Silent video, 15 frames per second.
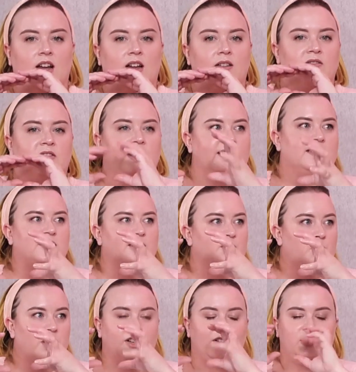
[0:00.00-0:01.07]
These is
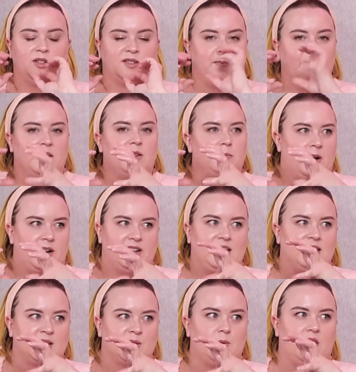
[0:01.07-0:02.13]
where you spend the money
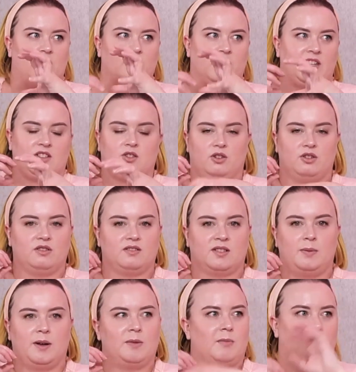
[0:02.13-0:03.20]
as well. Like, don't
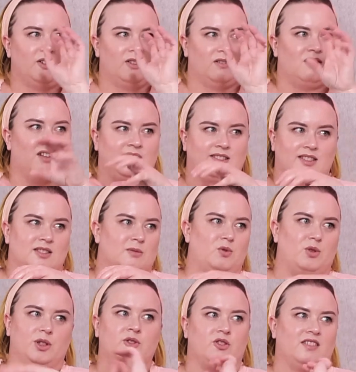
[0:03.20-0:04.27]
spend money on cleansers and
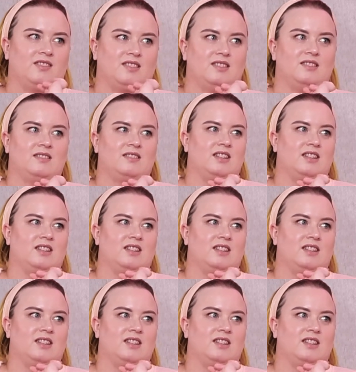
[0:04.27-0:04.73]
moisturizers.